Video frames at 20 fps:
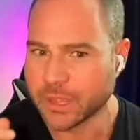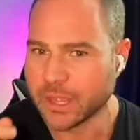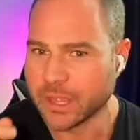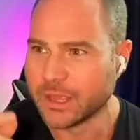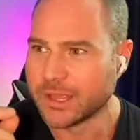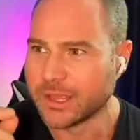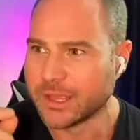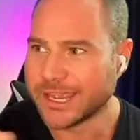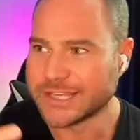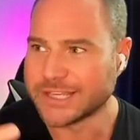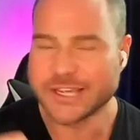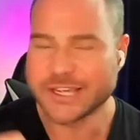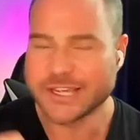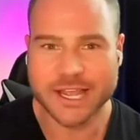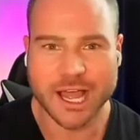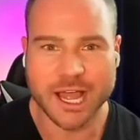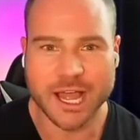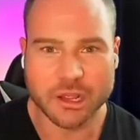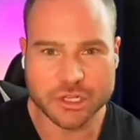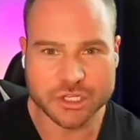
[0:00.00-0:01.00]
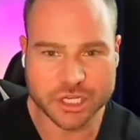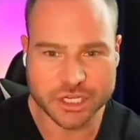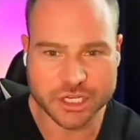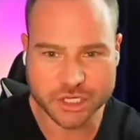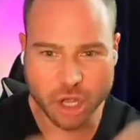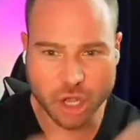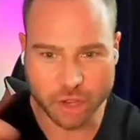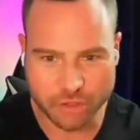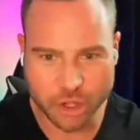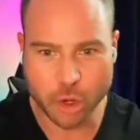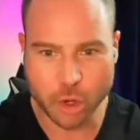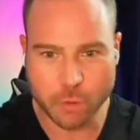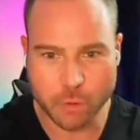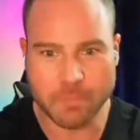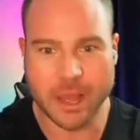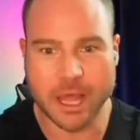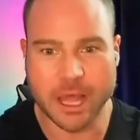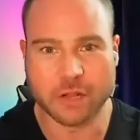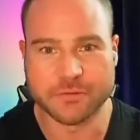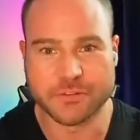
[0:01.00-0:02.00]
in psychology, it's called the HOPE
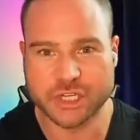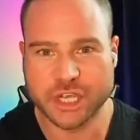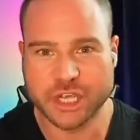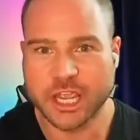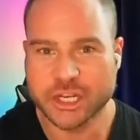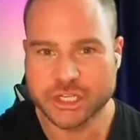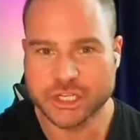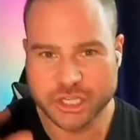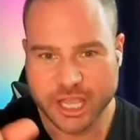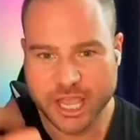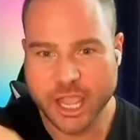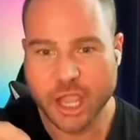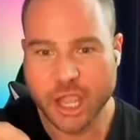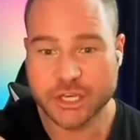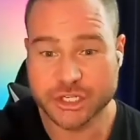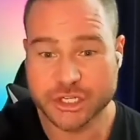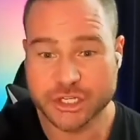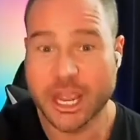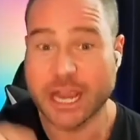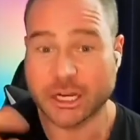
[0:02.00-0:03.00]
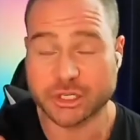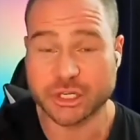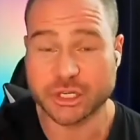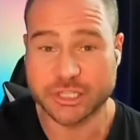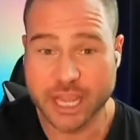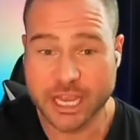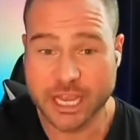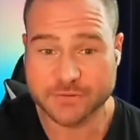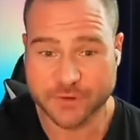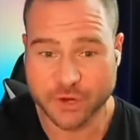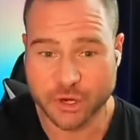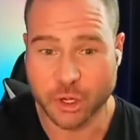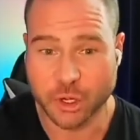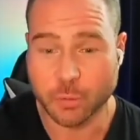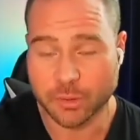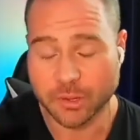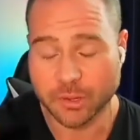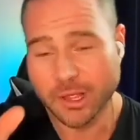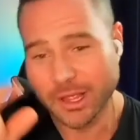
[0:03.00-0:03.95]
model of change, and the H actually stands for hope,